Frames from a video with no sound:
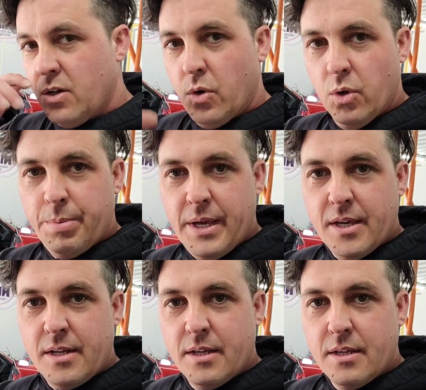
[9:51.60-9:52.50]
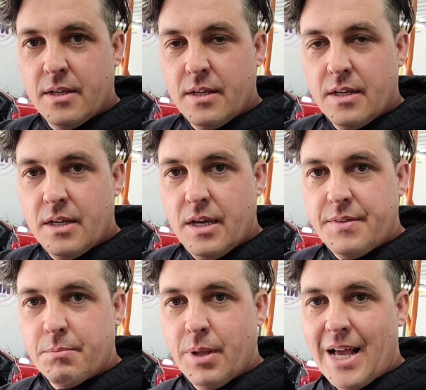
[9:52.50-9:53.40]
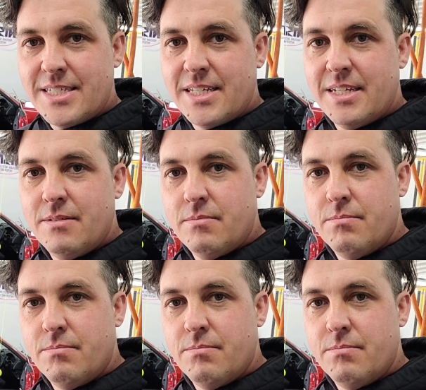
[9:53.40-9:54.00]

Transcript: oil pan, and then blasted